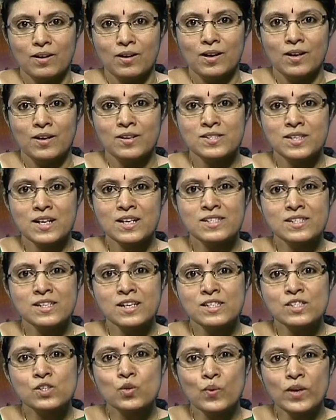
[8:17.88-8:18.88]
results in a
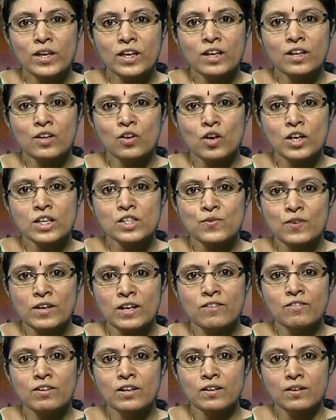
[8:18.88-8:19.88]
squeaky noise
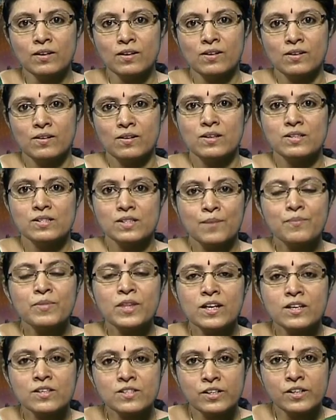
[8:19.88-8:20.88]
whenever something
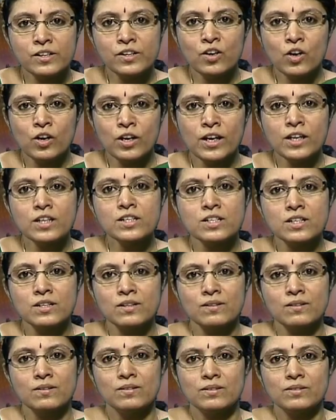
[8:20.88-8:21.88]
is written on it.
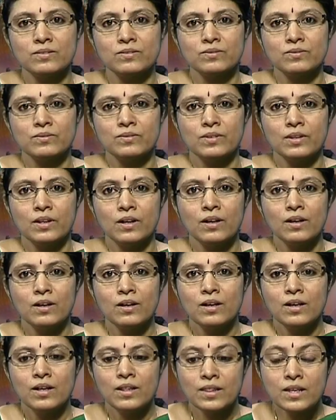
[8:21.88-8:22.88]

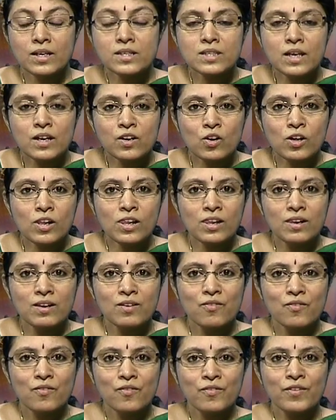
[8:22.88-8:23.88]
These are all
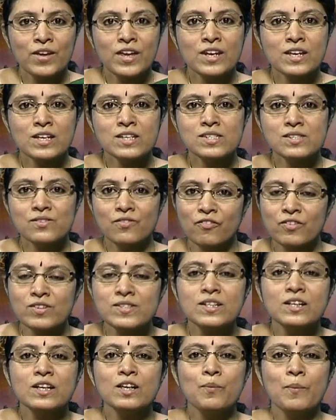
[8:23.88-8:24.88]
various
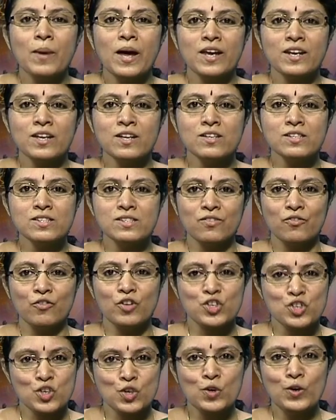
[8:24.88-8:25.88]
physical barriers
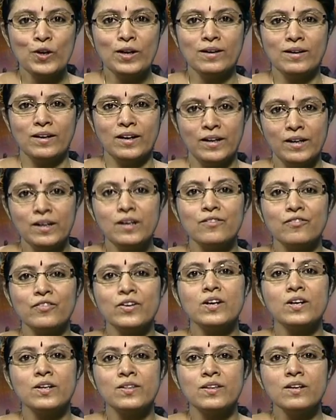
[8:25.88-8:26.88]
which could
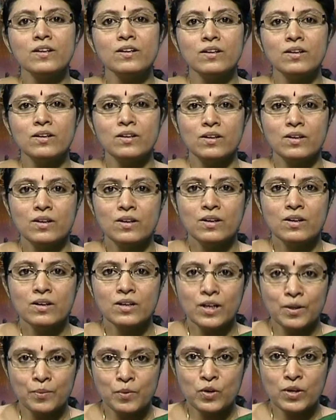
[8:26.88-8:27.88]
interfere in the
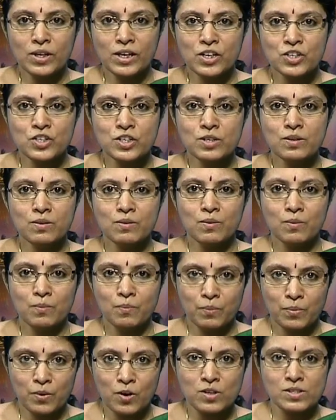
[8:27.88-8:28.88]
communication
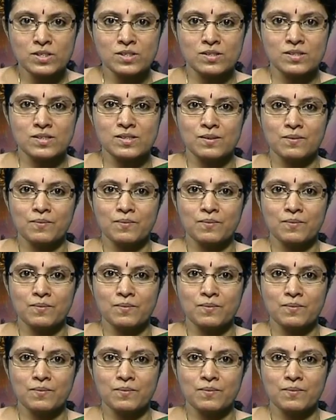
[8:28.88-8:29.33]
process.